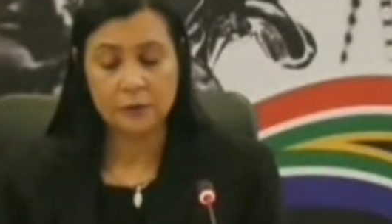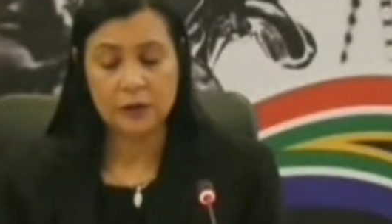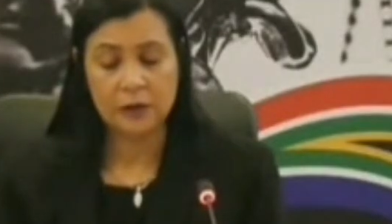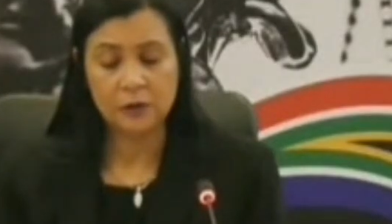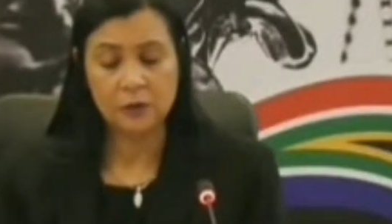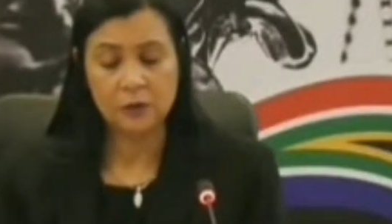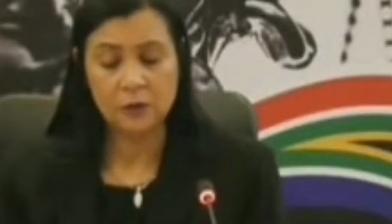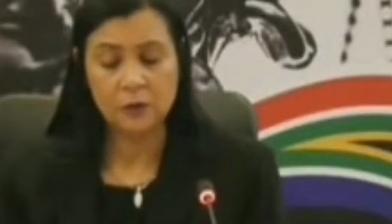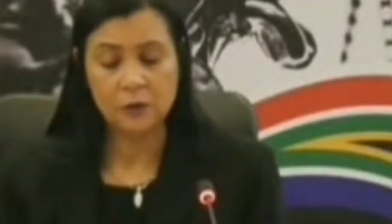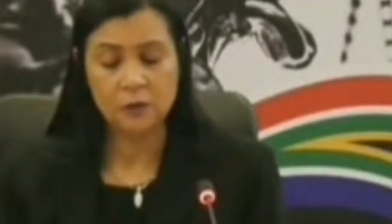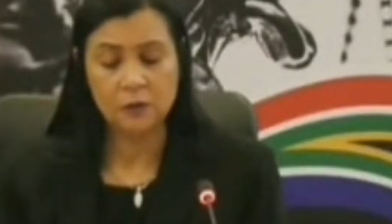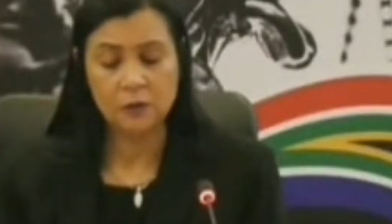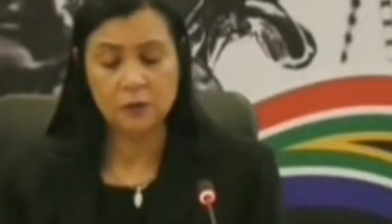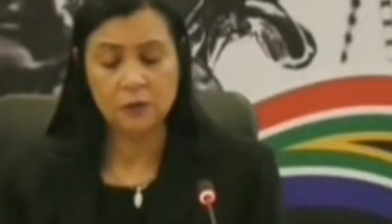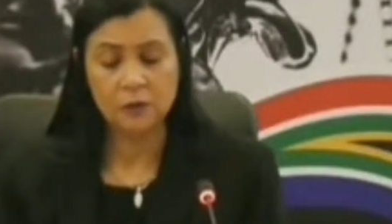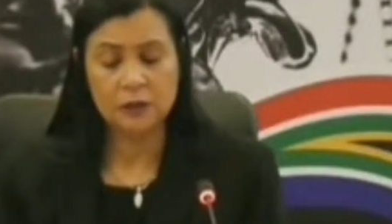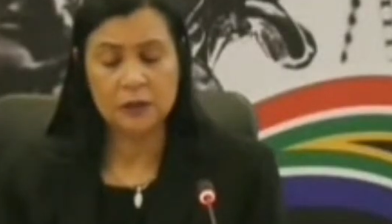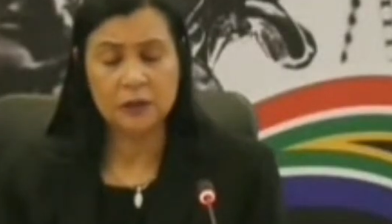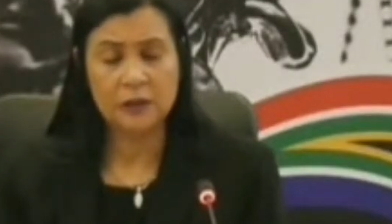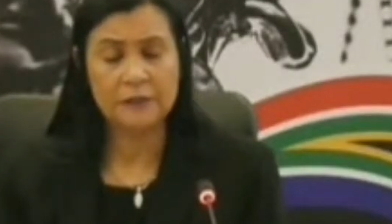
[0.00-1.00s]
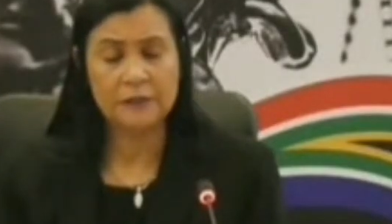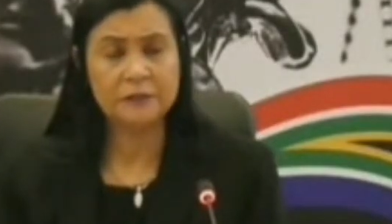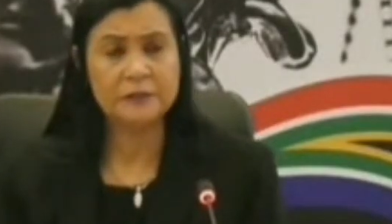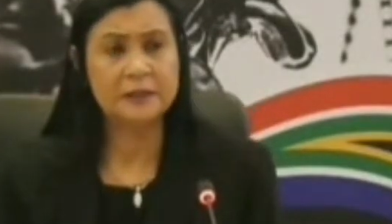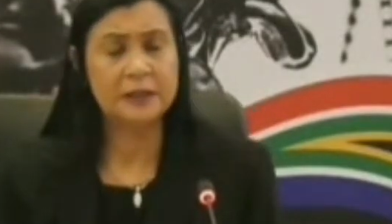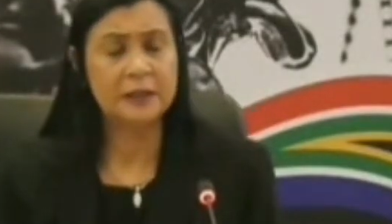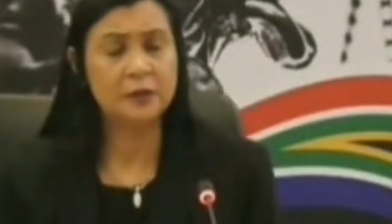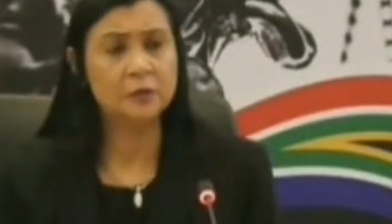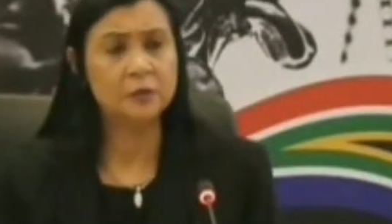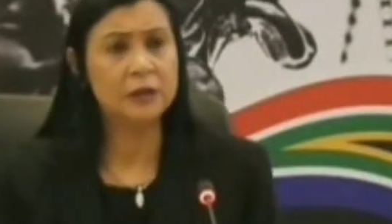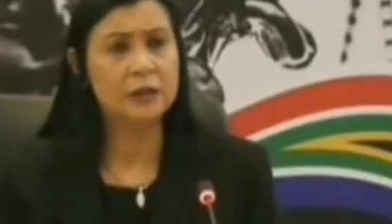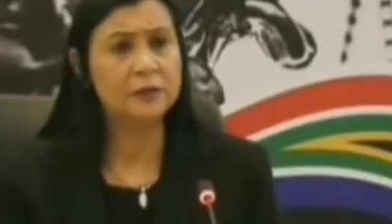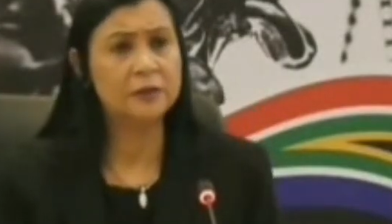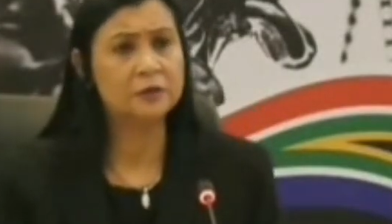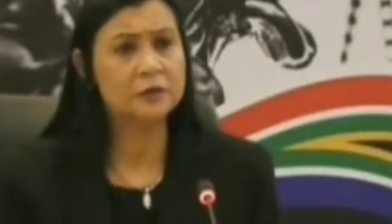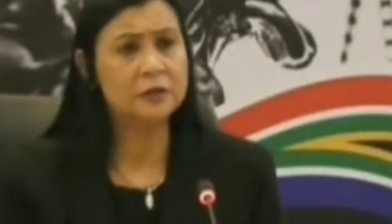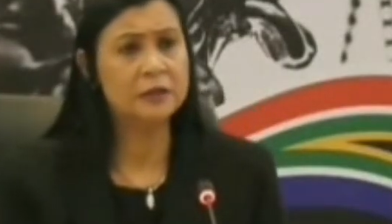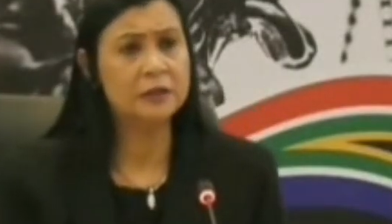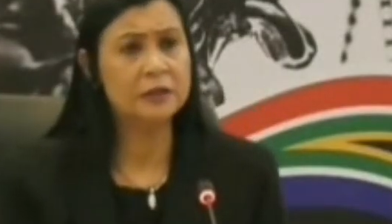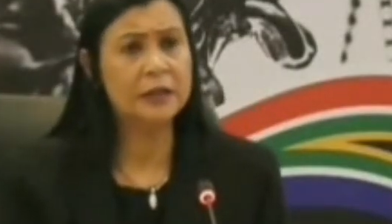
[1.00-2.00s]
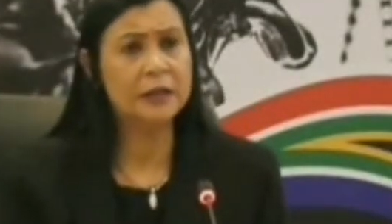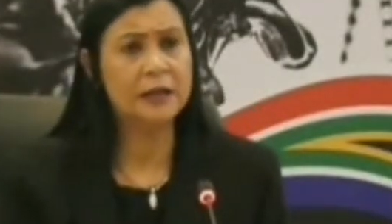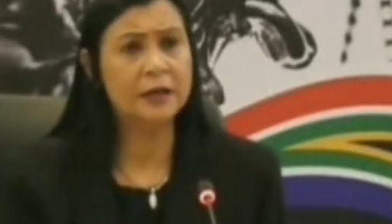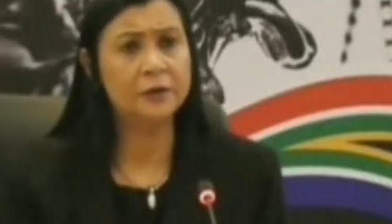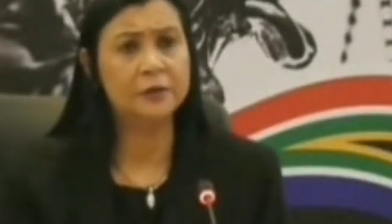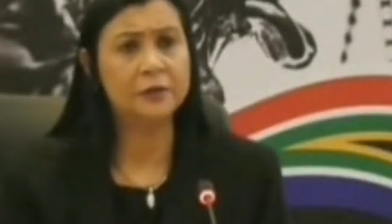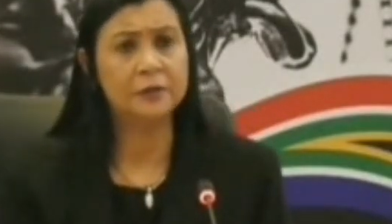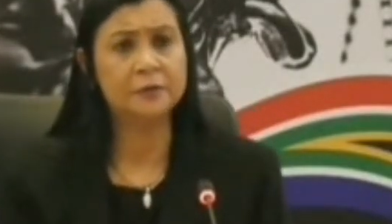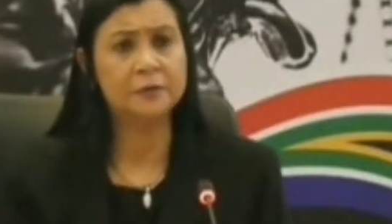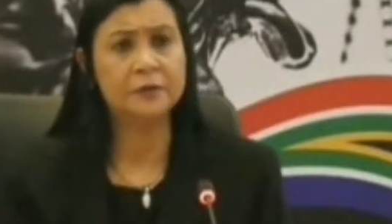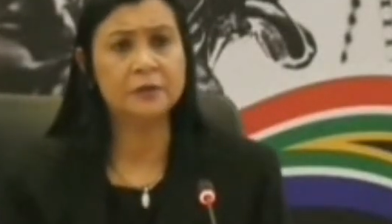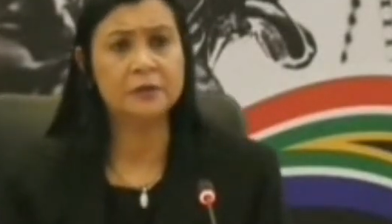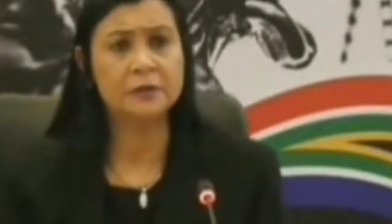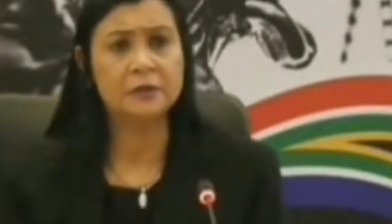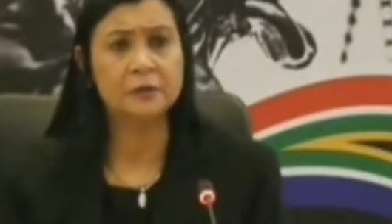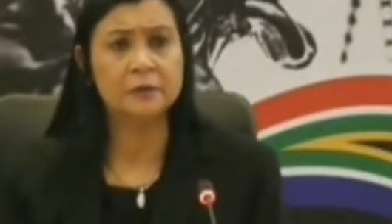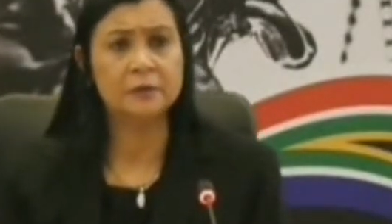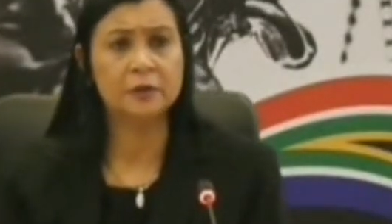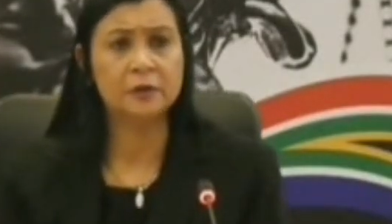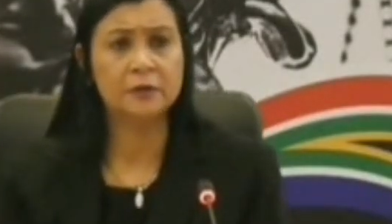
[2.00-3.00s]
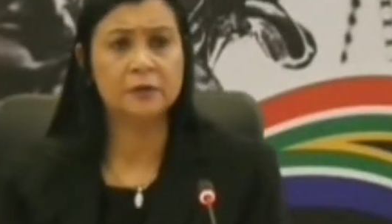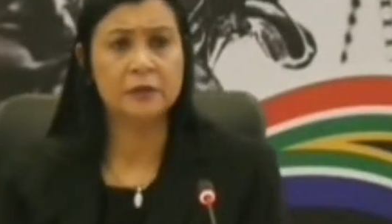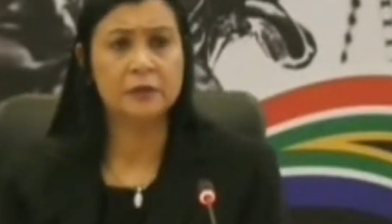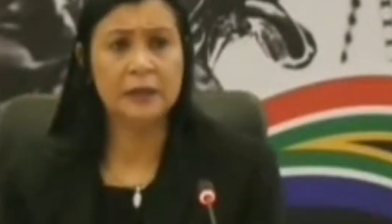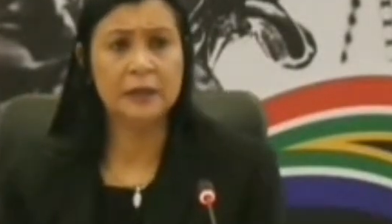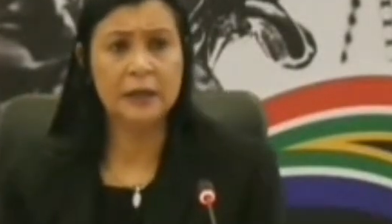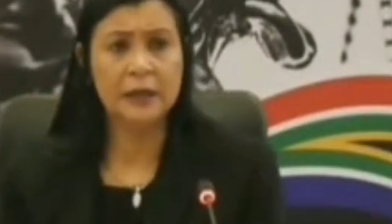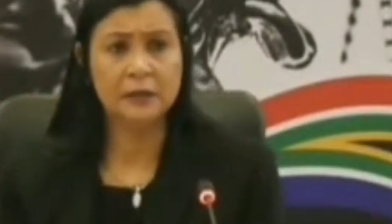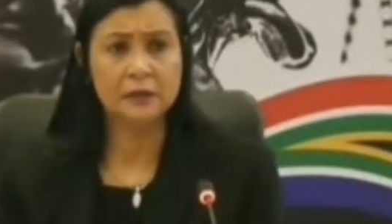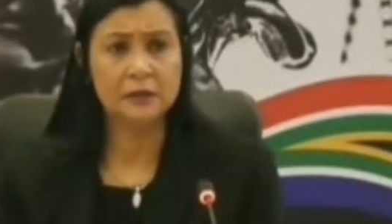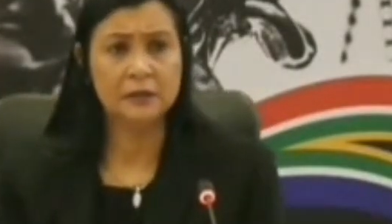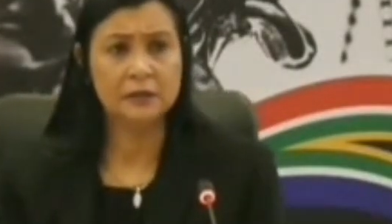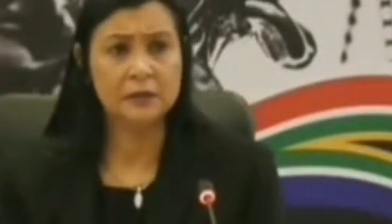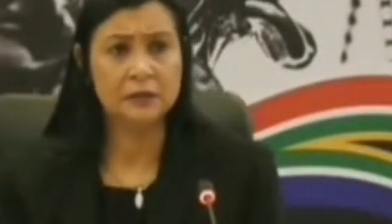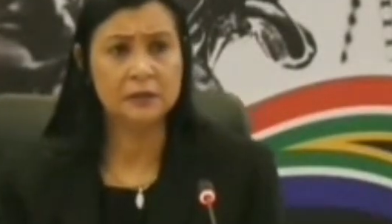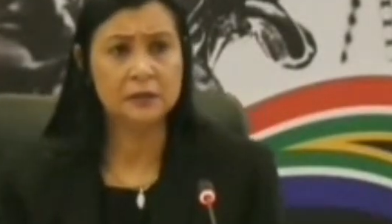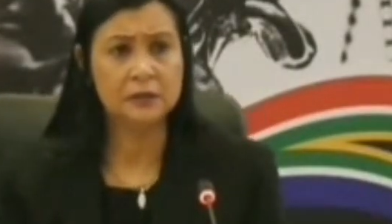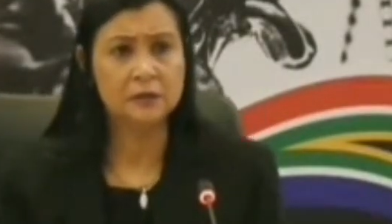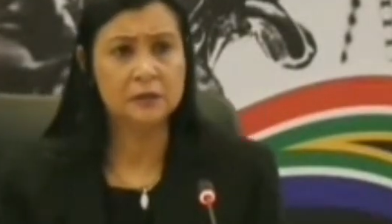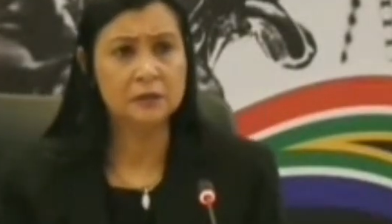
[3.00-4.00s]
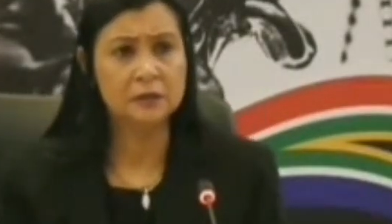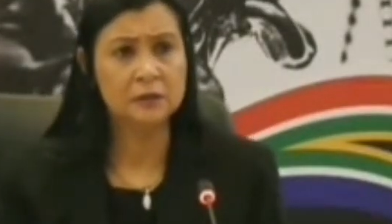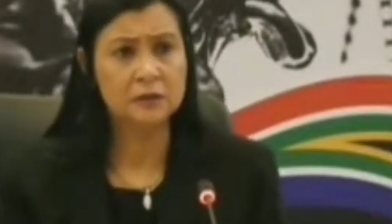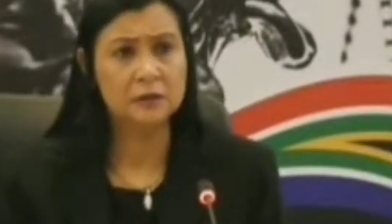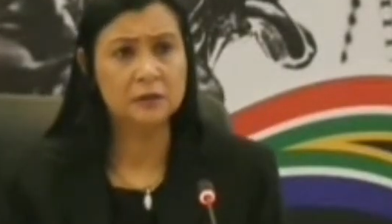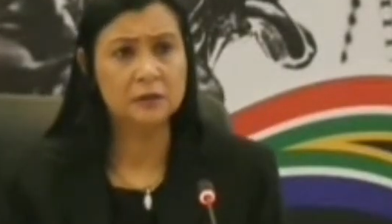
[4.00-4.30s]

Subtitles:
An organ of state will have to rely on the principle of legality.